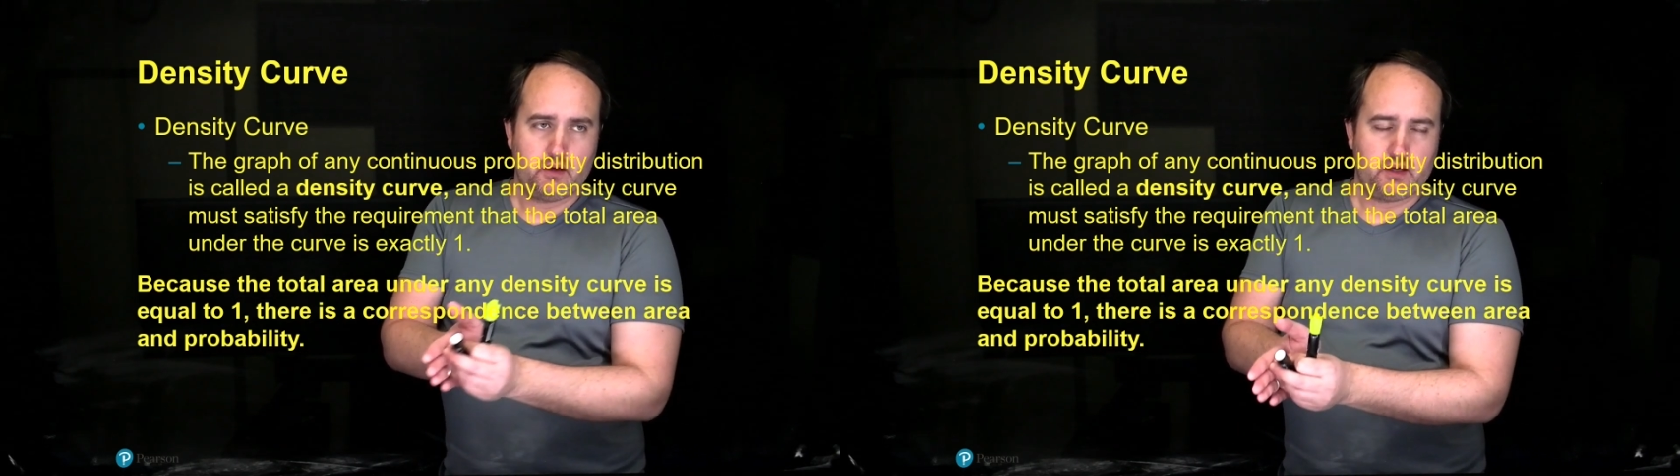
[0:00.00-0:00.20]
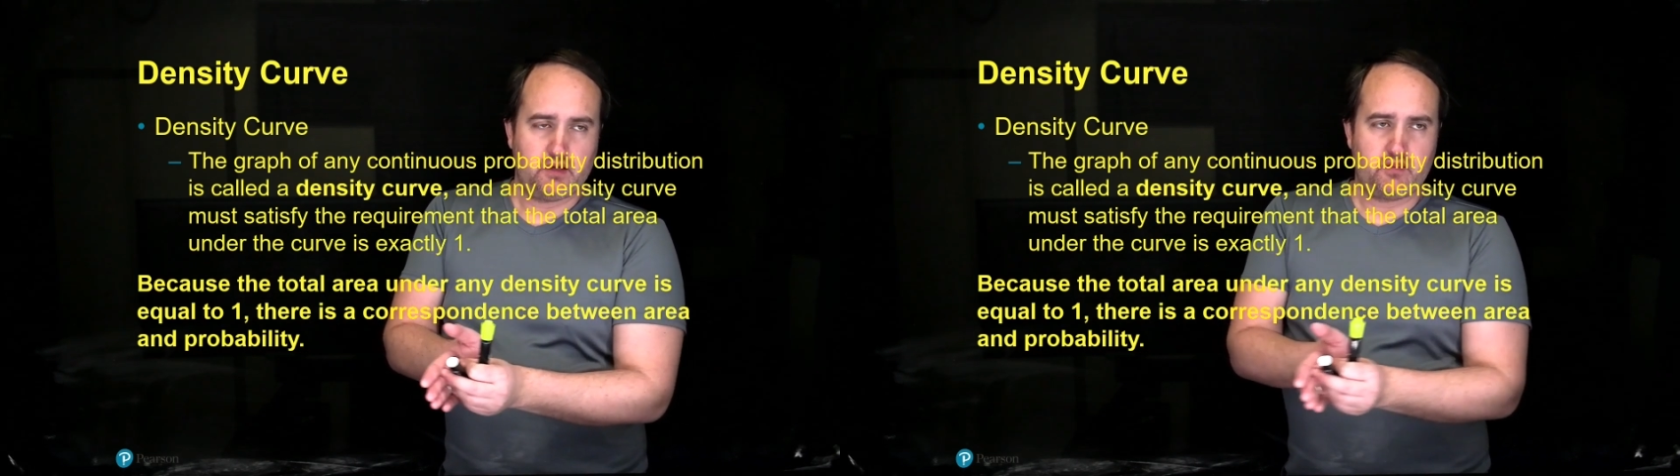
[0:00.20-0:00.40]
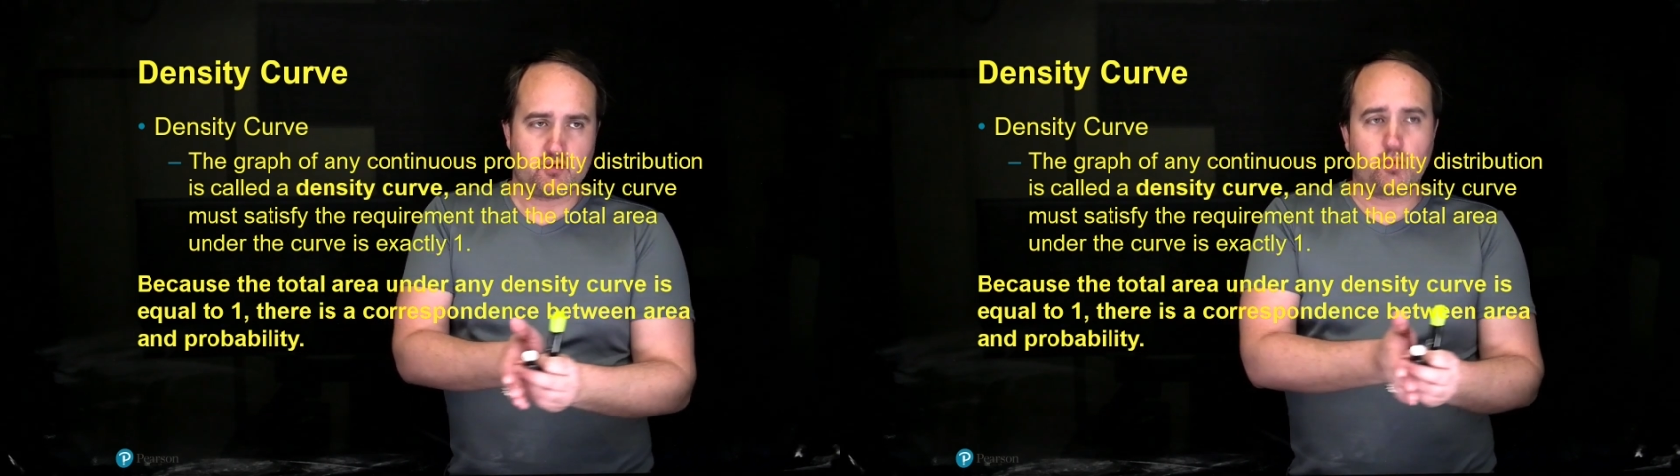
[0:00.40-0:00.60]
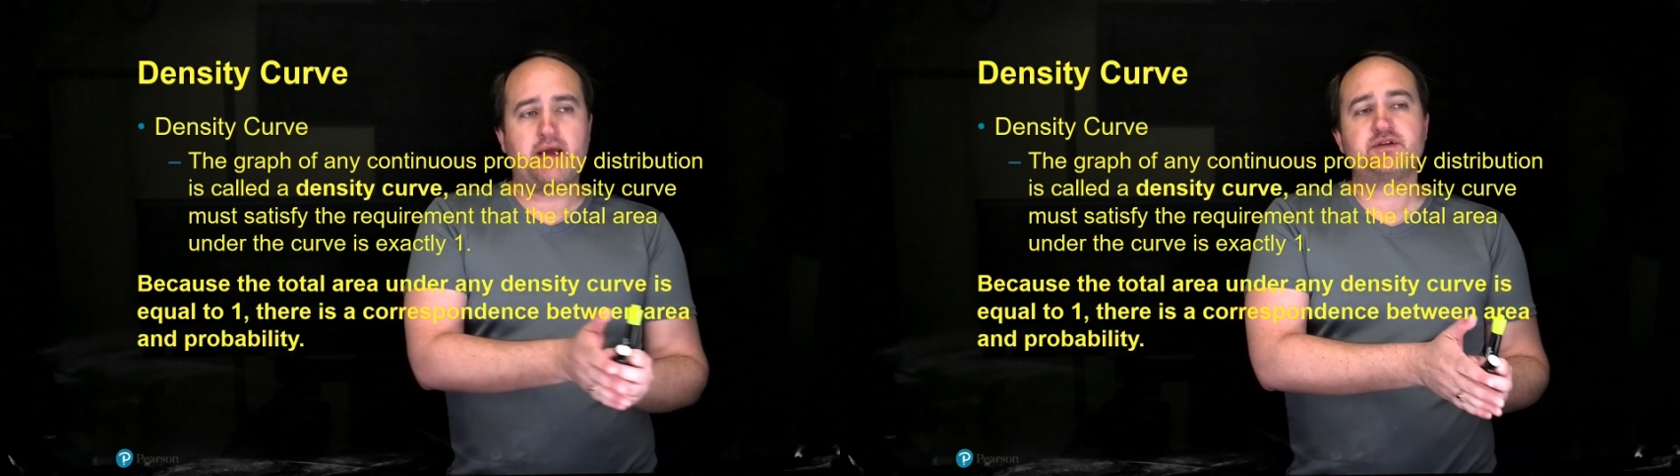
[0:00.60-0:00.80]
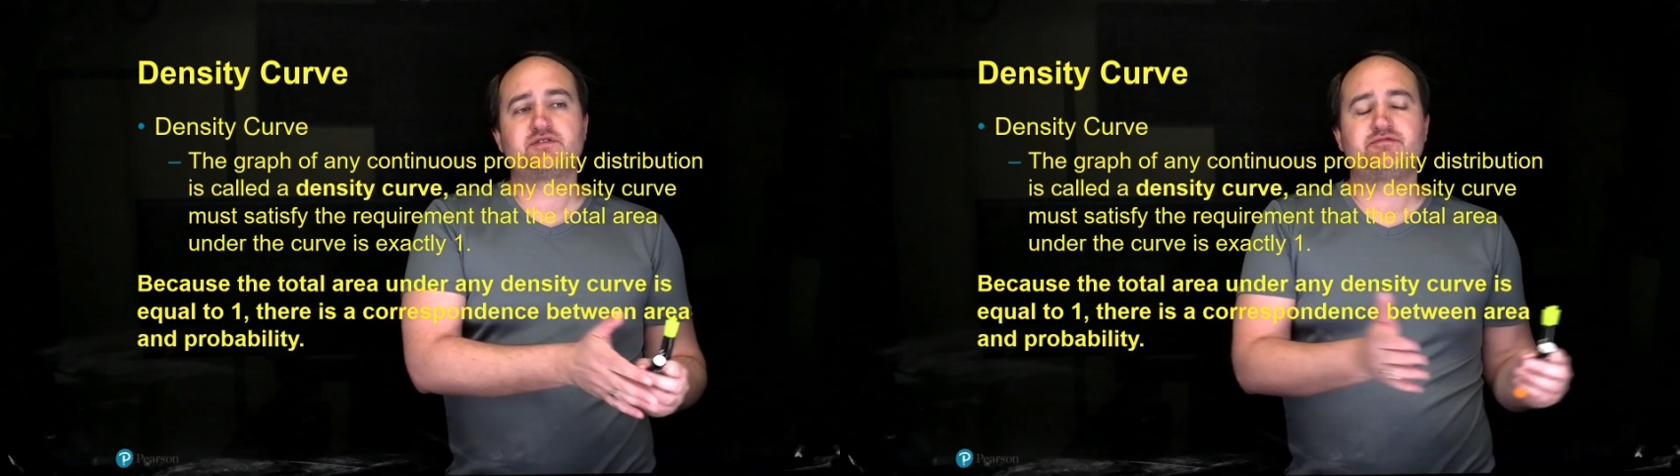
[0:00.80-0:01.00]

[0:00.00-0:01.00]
in the range of